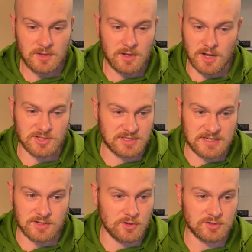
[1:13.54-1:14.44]

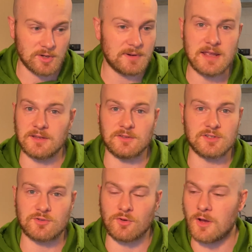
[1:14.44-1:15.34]
Argentina got dominated the
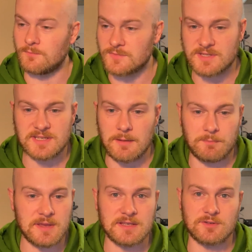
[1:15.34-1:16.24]
scrum, set
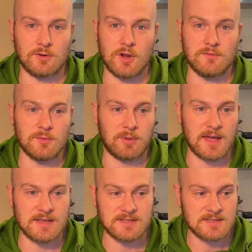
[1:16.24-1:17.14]
piece all over the
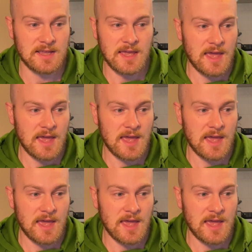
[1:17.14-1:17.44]
place.